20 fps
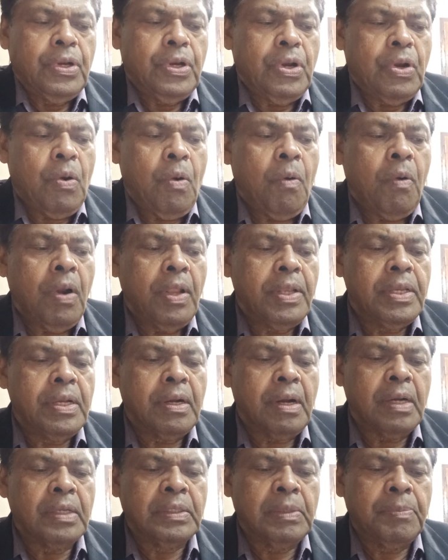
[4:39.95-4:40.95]
knowledge
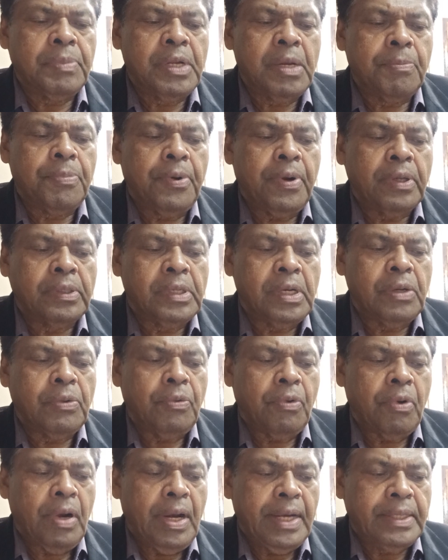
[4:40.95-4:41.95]
consumption production
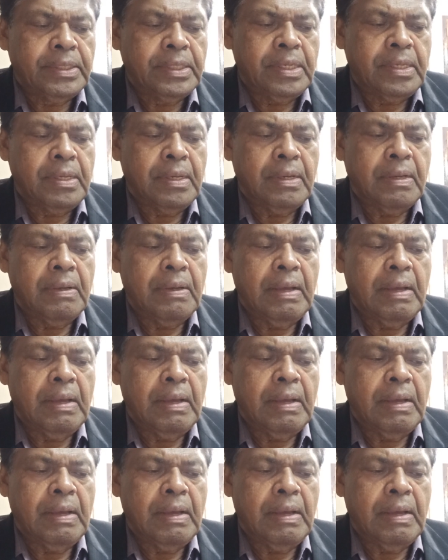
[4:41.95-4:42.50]
correlation